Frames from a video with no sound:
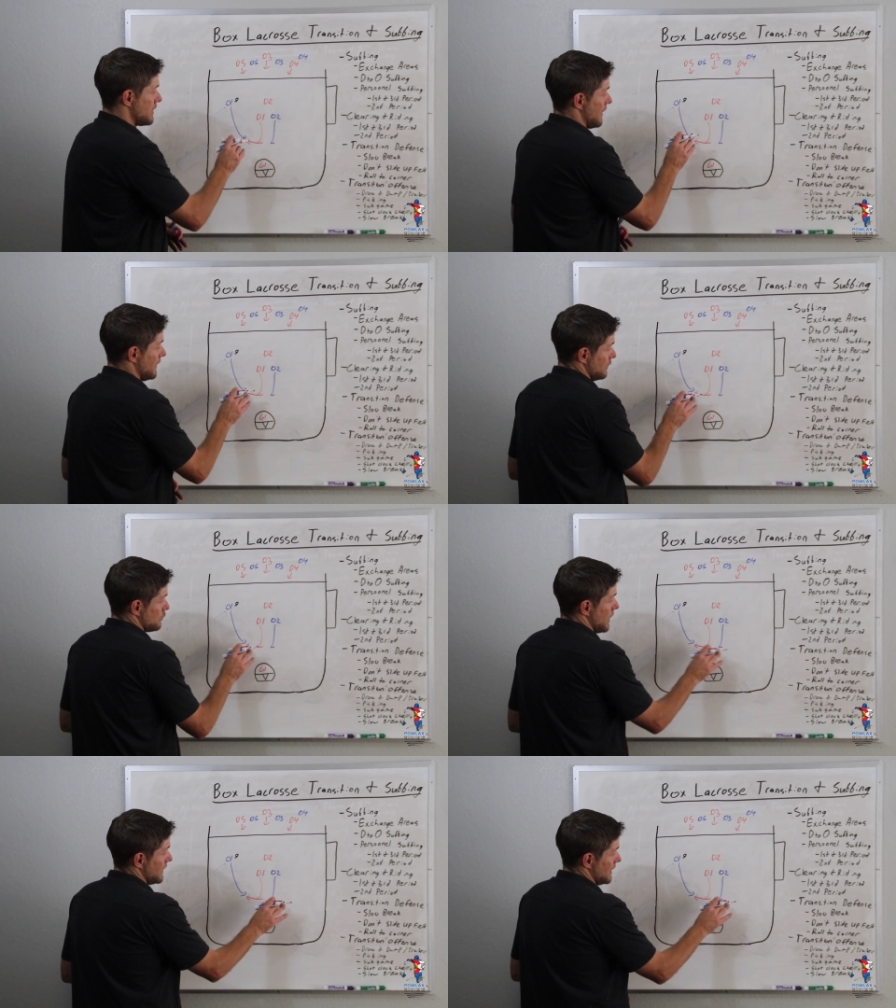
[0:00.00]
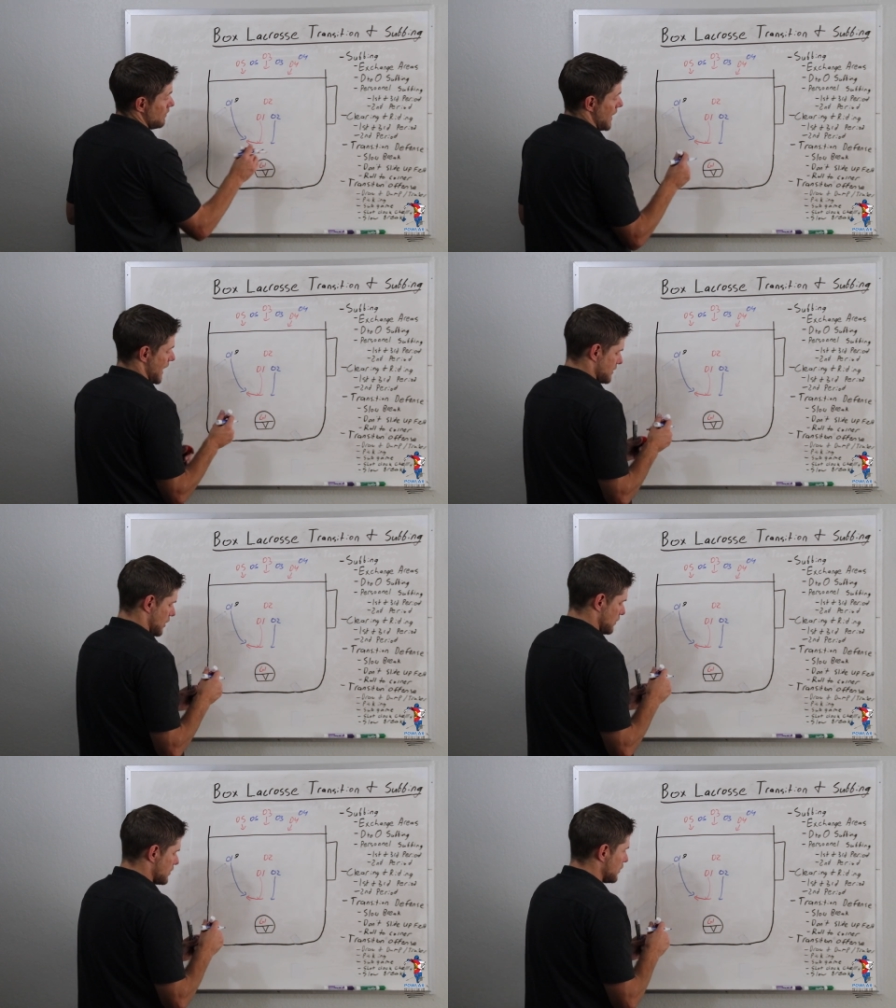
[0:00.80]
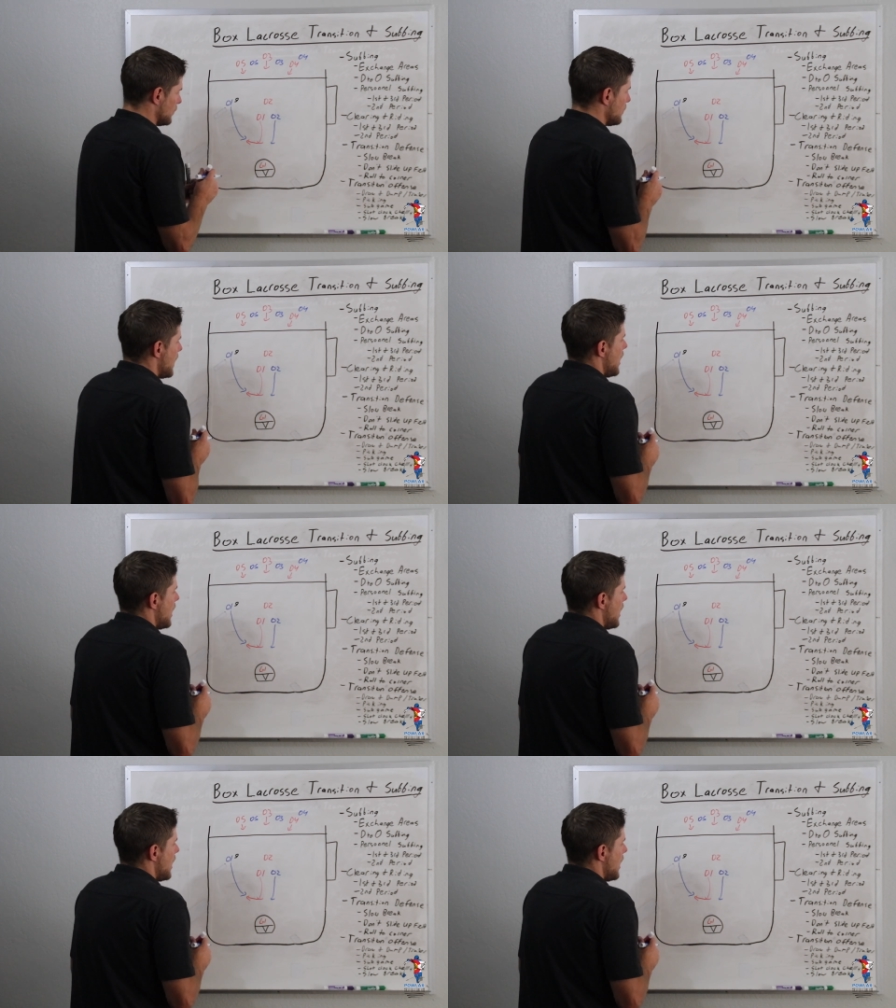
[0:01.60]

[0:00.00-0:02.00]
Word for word: and then try to get back to 0 02.